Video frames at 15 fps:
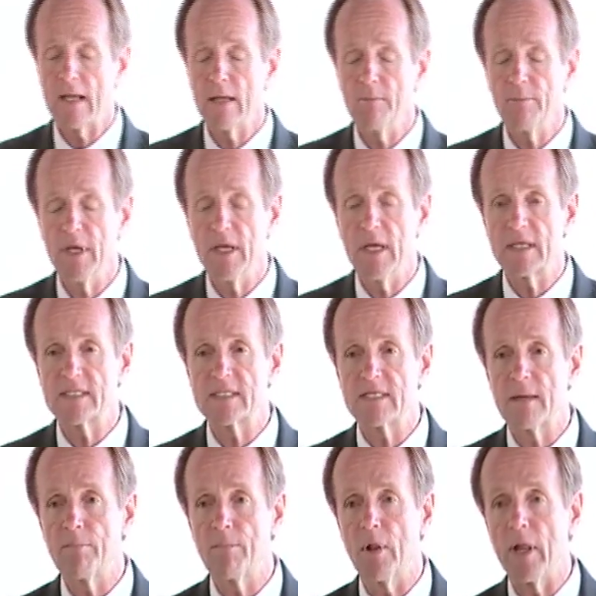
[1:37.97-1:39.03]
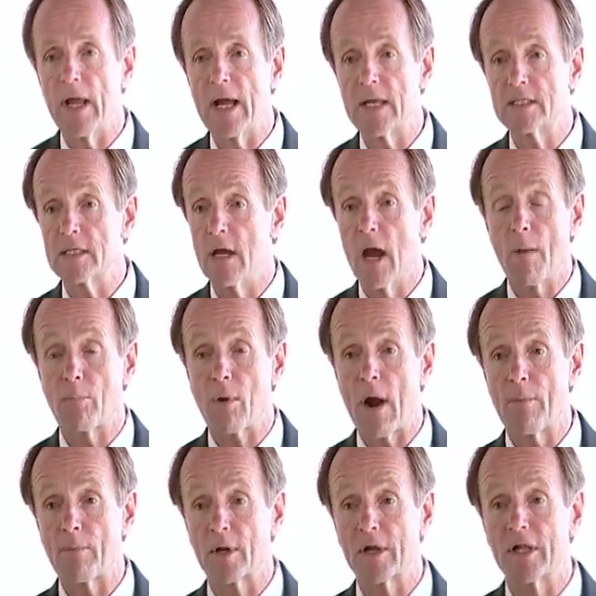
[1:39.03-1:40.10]
And that can be as simple as
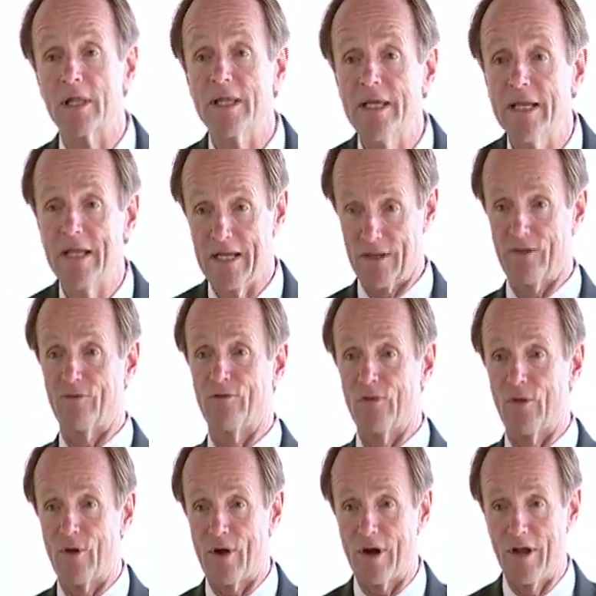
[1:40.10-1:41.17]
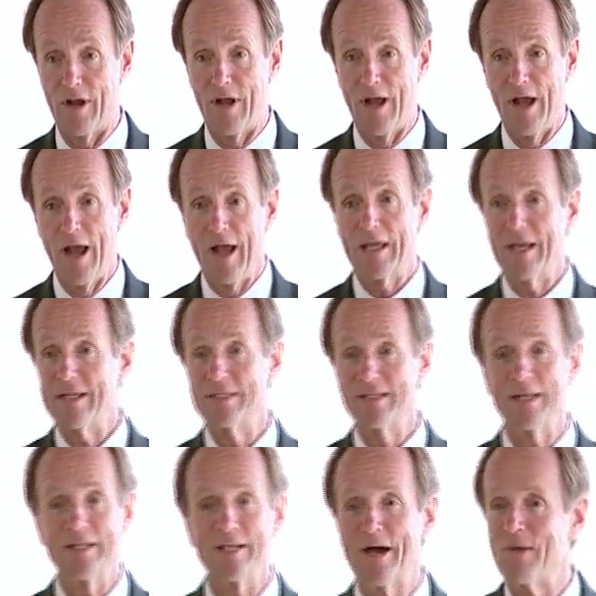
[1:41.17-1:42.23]
a proper cleaning of the floor.
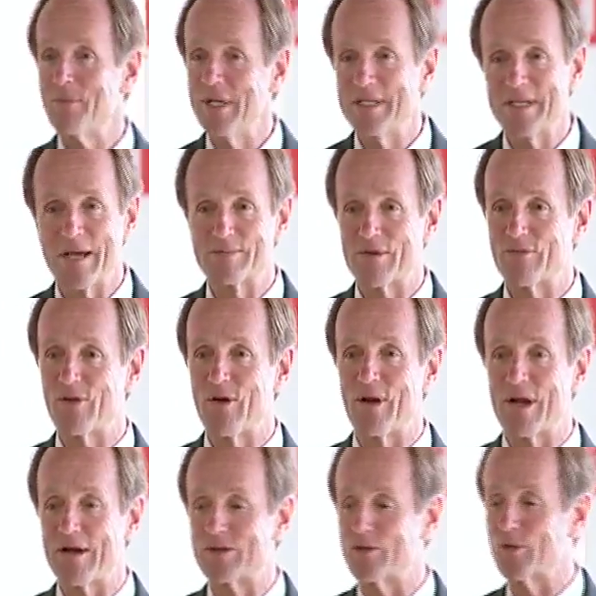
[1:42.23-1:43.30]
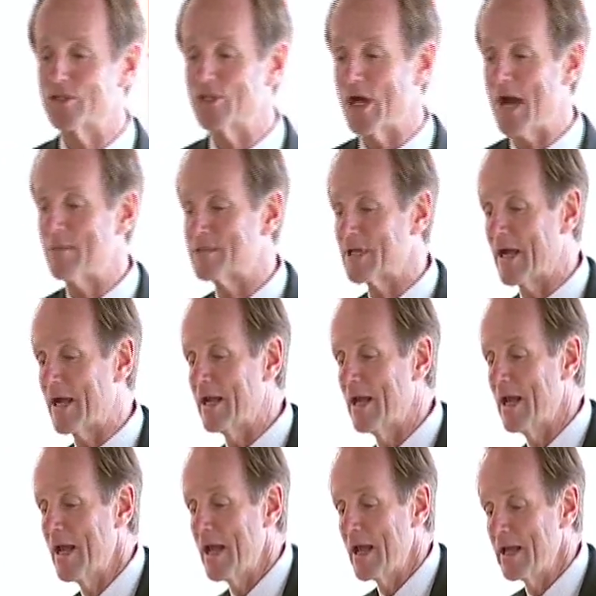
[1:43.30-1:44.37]
Can't tell you how many times I've gone out to a
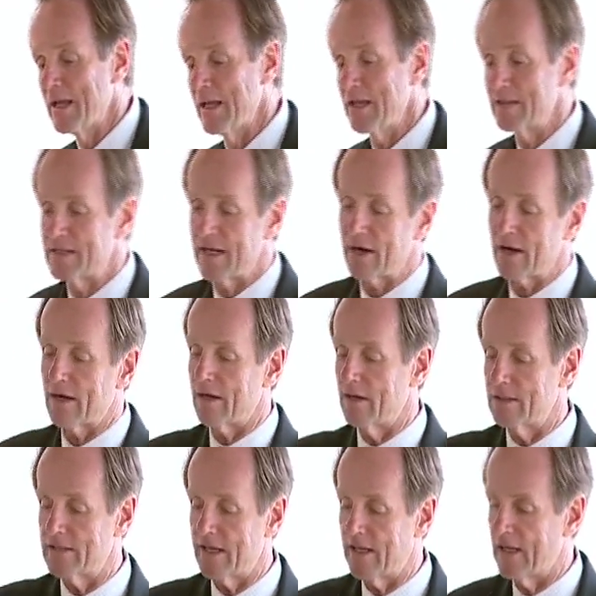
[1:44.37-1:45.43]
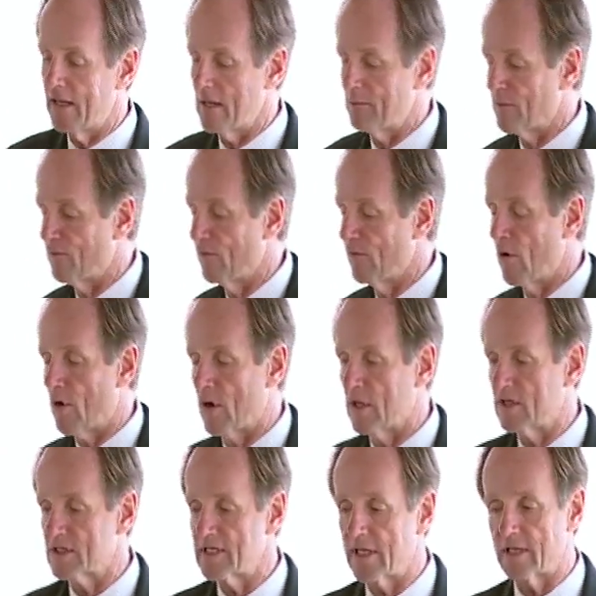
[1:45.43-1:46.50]
job site and taking up the
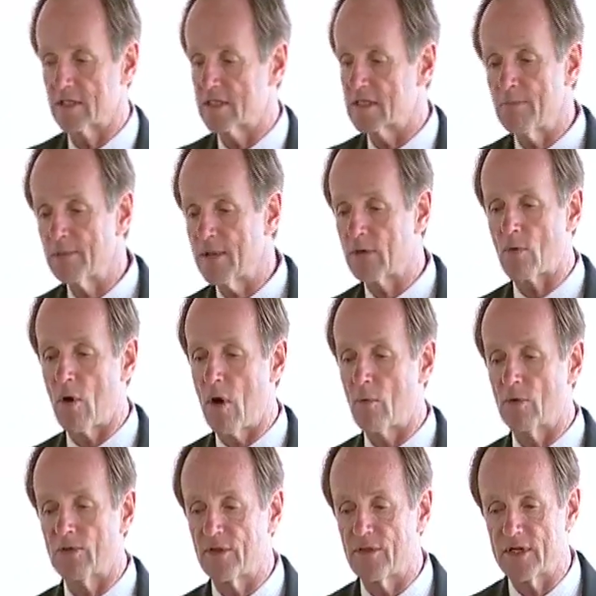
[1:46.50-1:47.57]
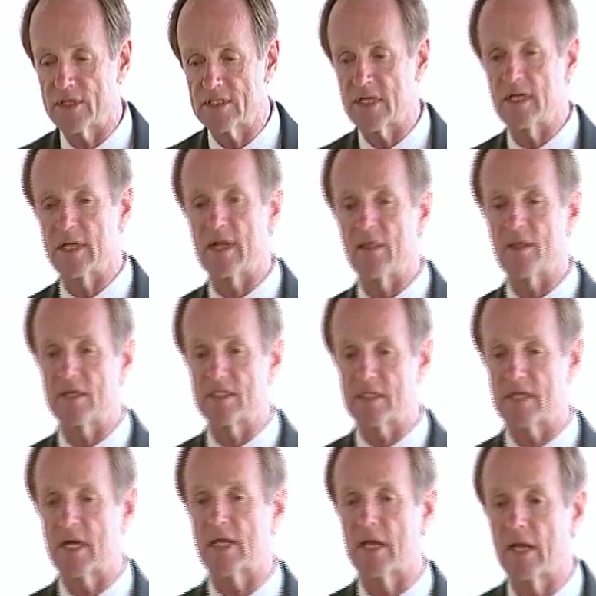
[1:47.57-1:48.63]
floor and they're saying there's something wrong with the thin set,
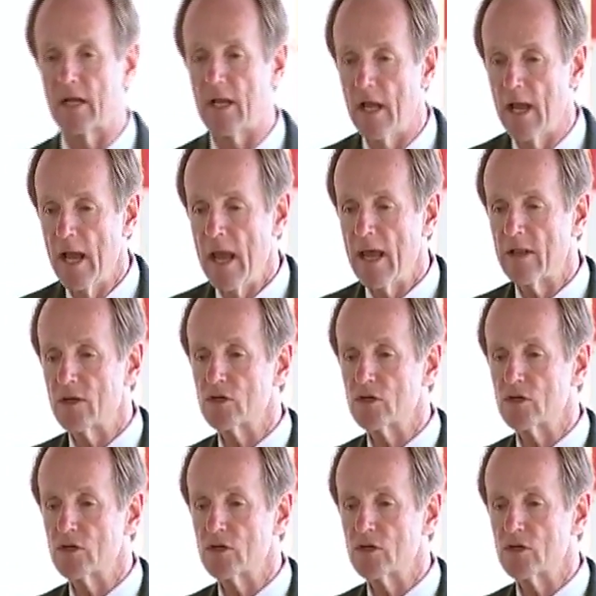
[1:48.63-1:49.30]
nothing's sticking.